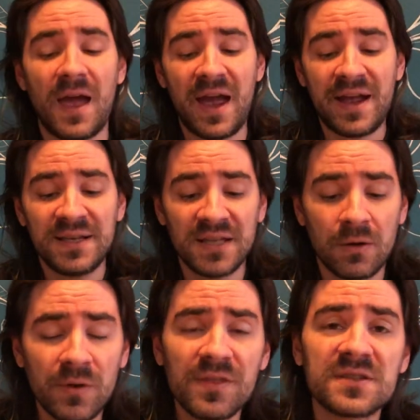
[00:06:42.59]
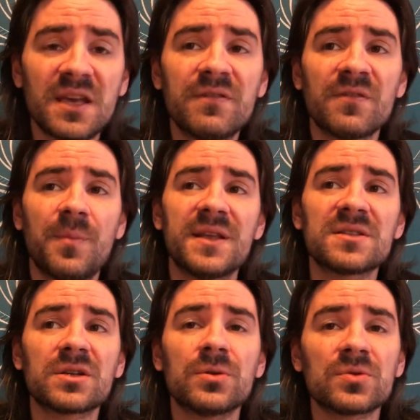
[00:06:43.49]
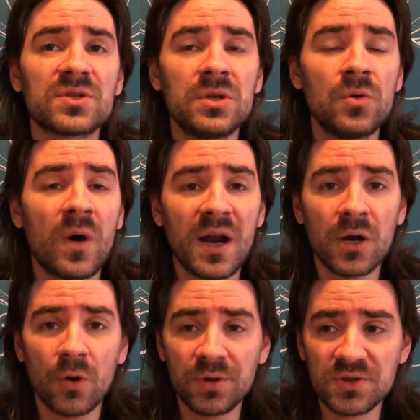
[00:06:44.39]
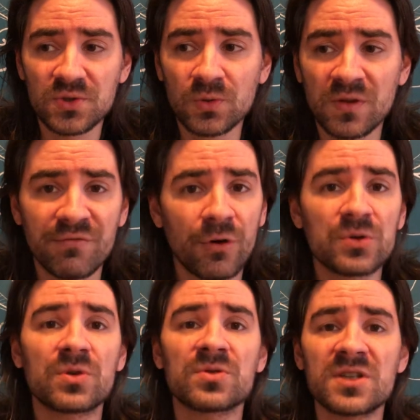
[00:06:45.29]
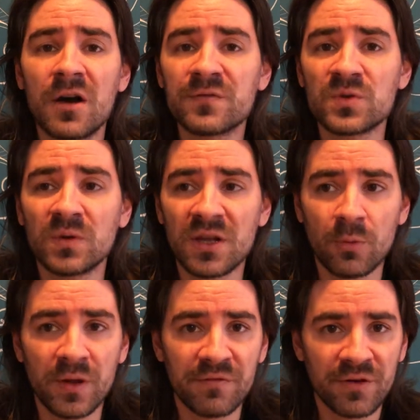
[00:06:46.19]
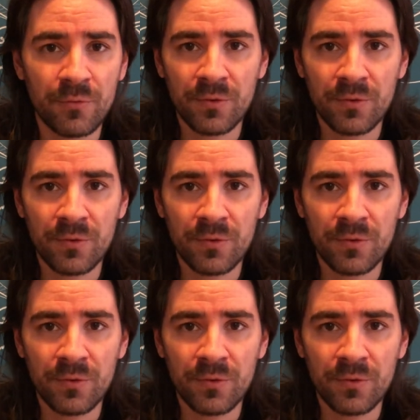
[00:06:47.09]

And uh, with the Seven of Pentacles, you are going to devote yourself to a little bit of a,